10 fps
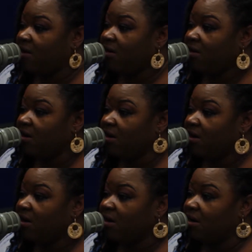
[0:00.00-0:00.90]
Wow.
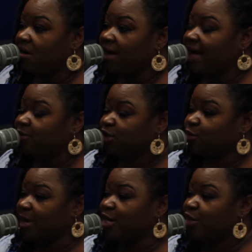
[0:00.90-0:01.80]
I was just
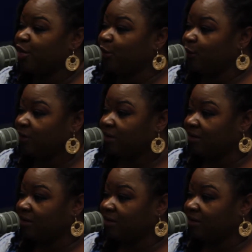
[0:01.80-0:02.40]
waiting on you.